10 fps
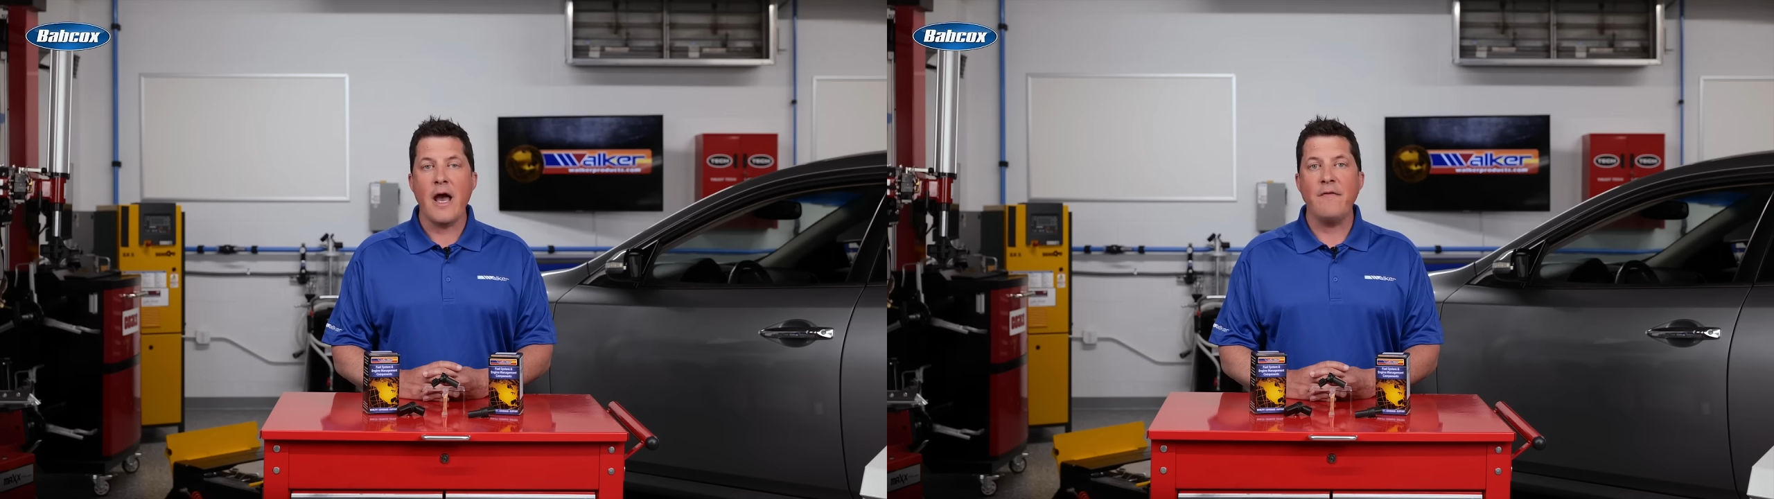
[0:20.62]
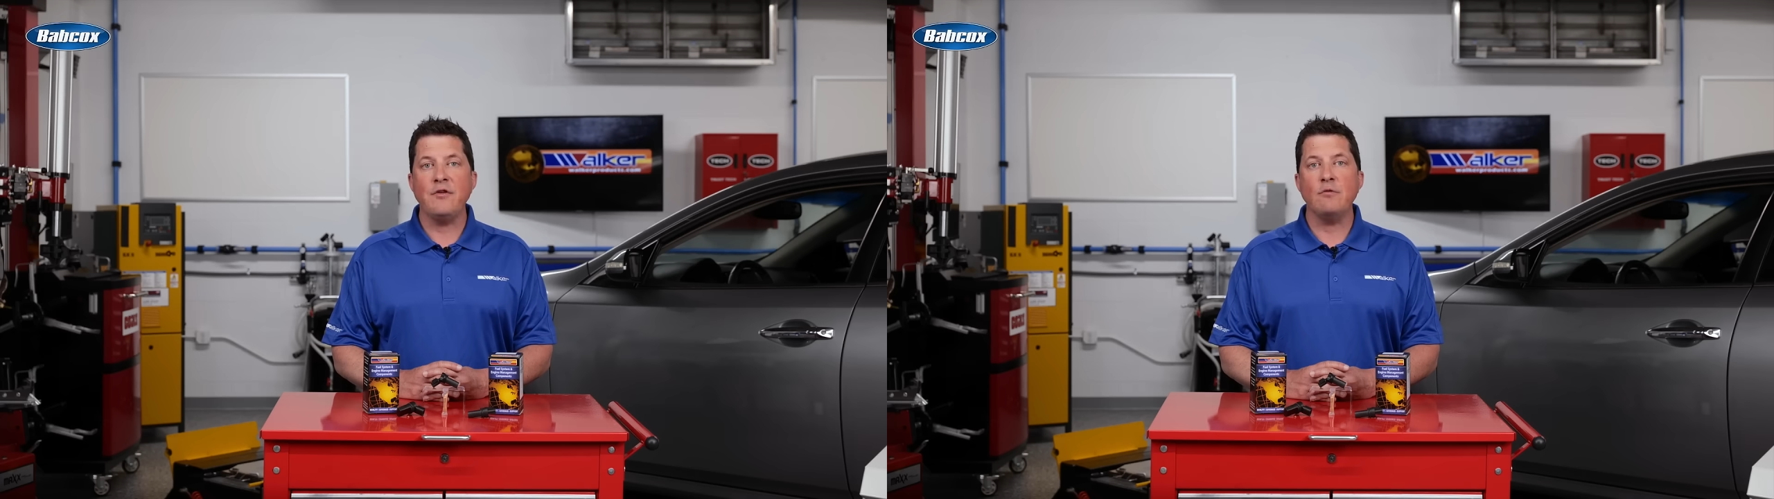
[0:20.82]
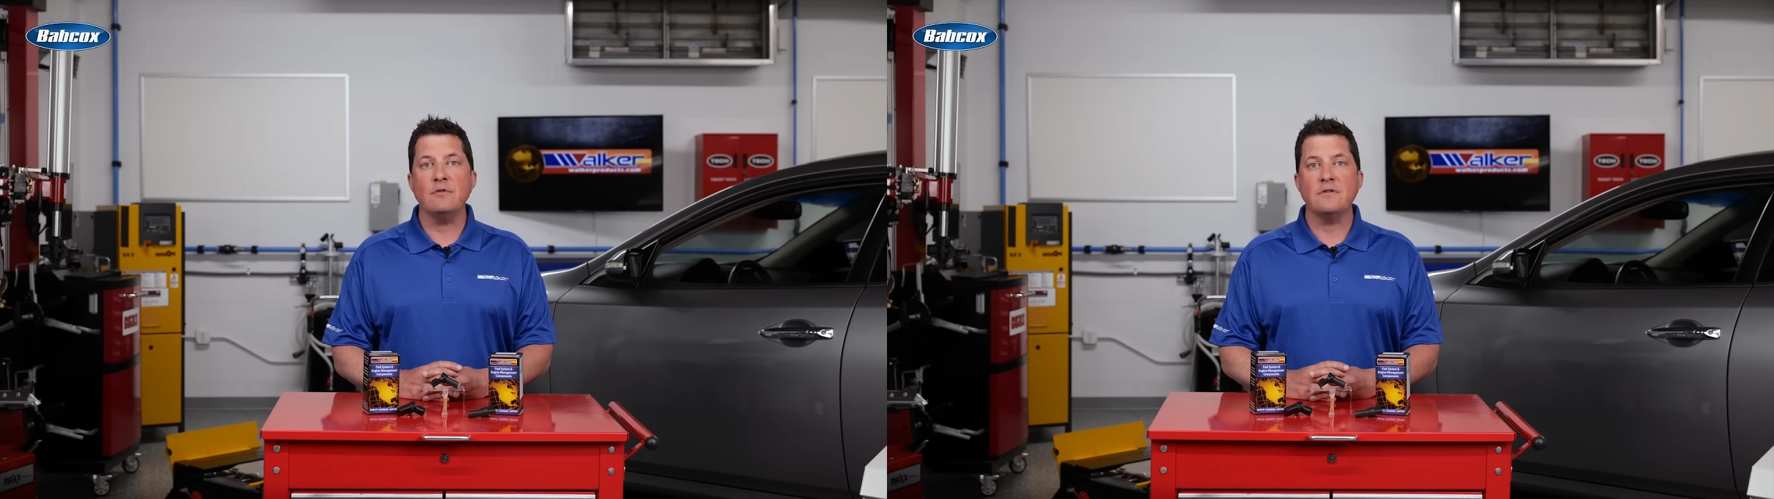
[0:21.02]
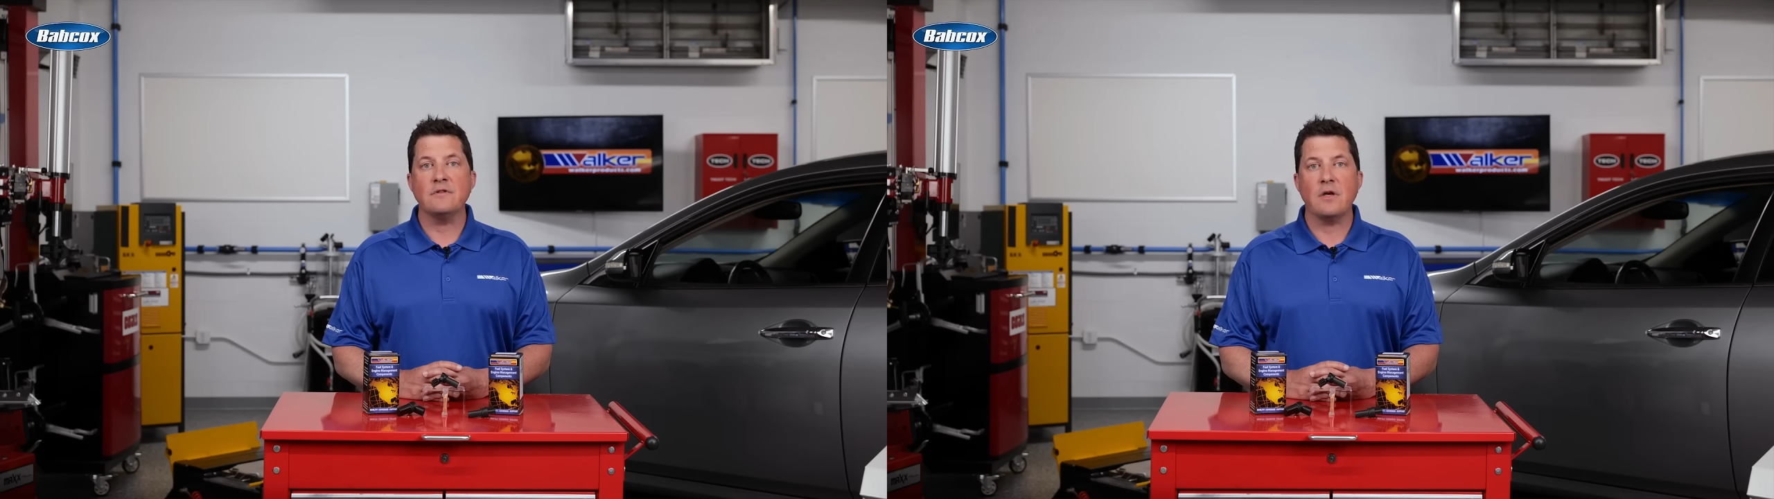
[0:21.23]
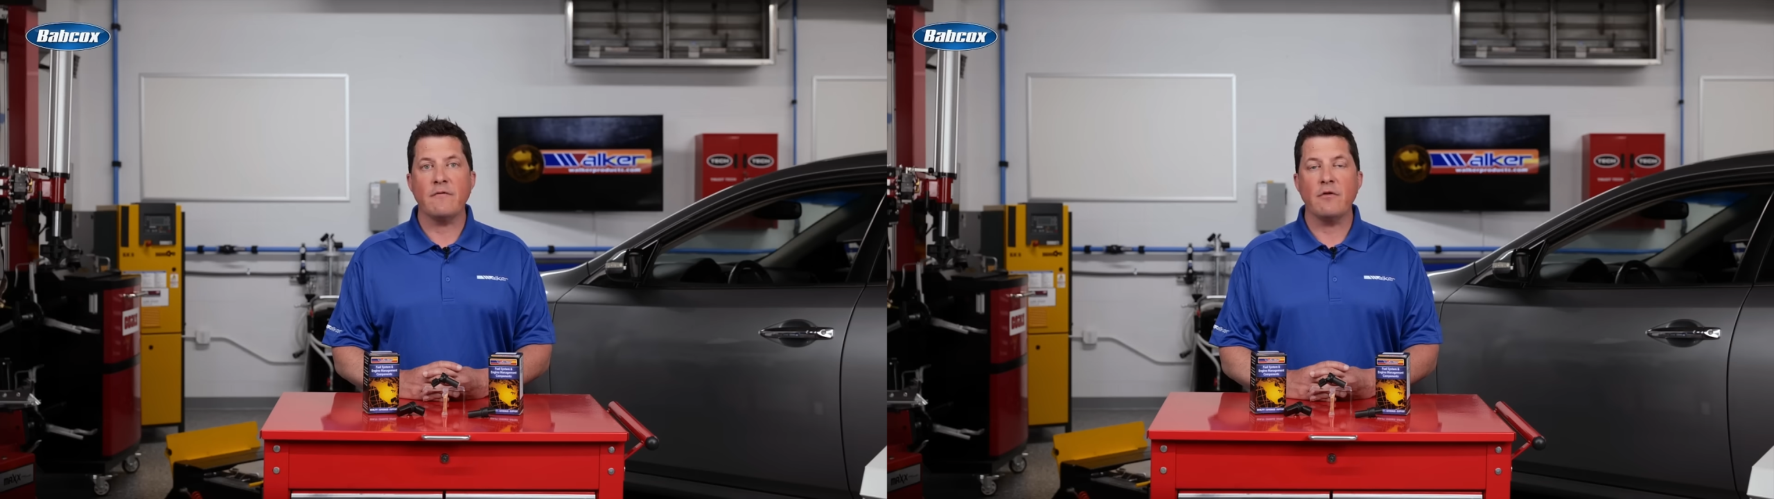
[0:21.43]
after it was
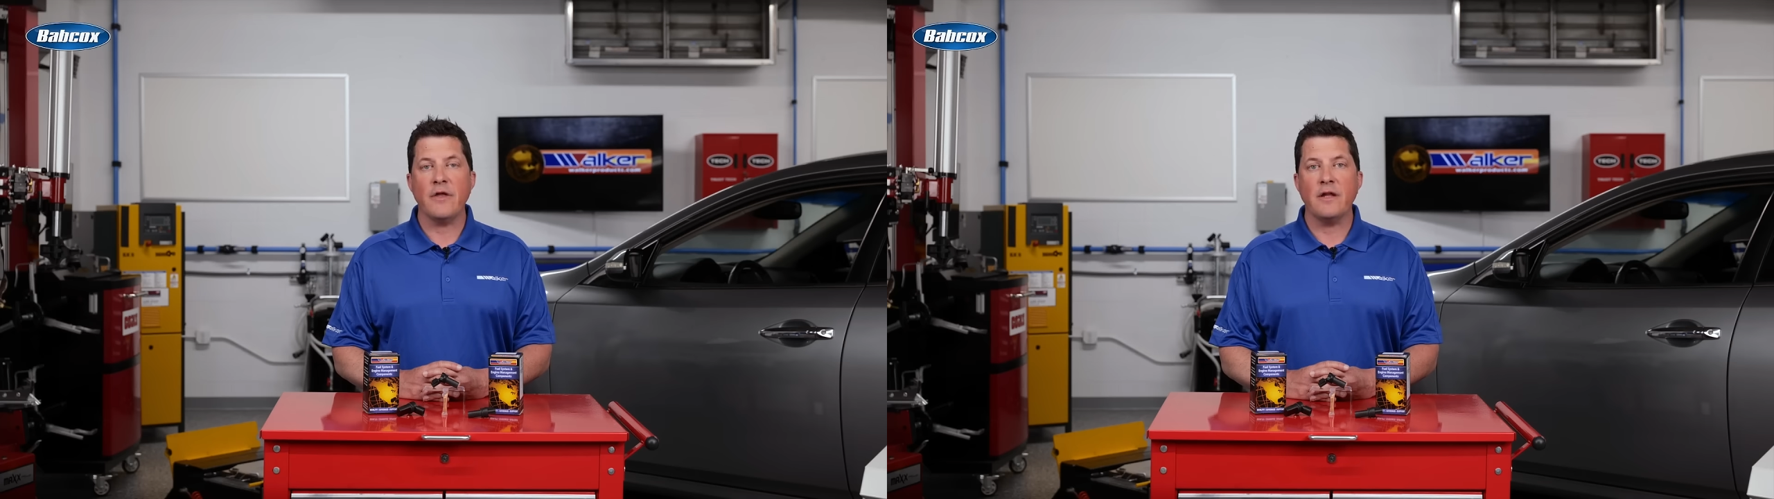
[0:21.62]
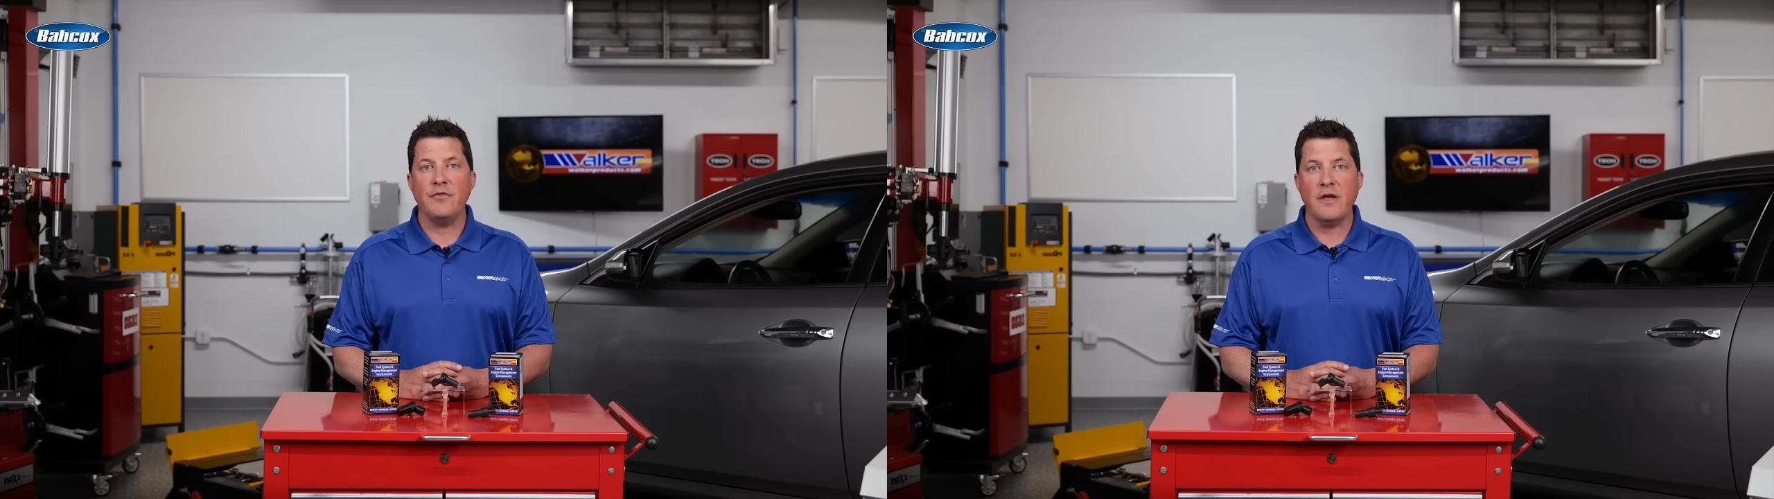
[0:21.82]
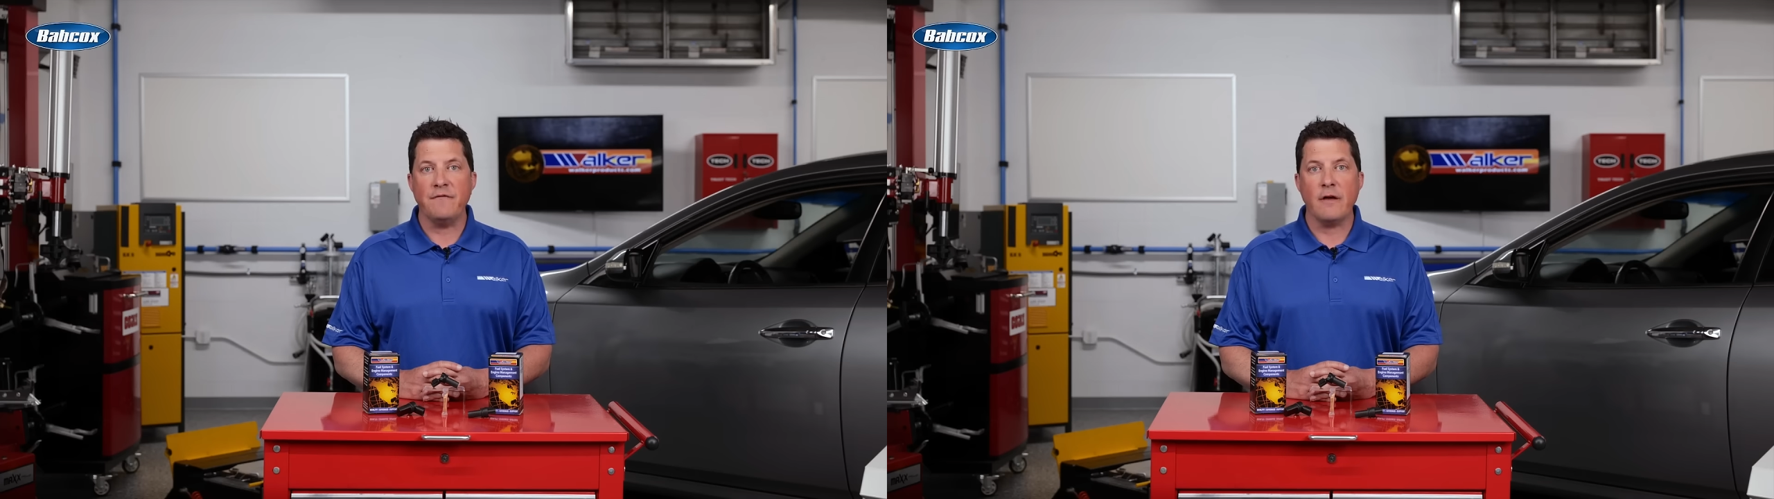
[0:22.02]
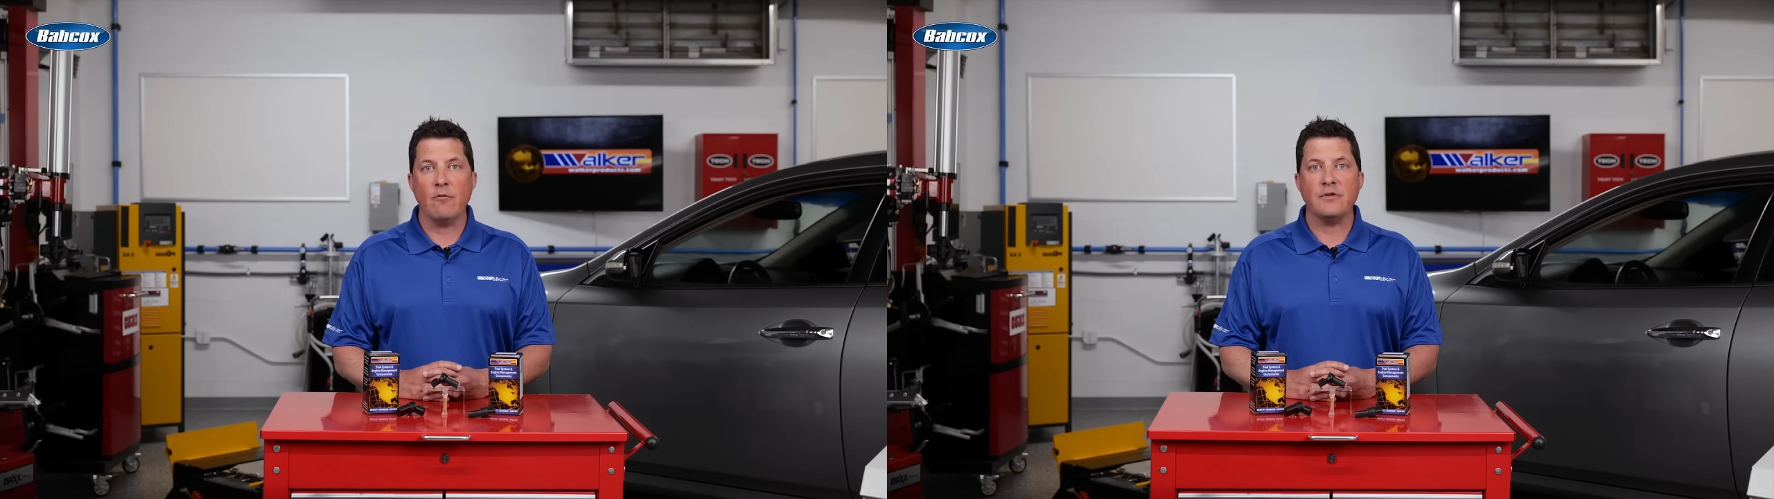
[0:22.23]
discovered that a defect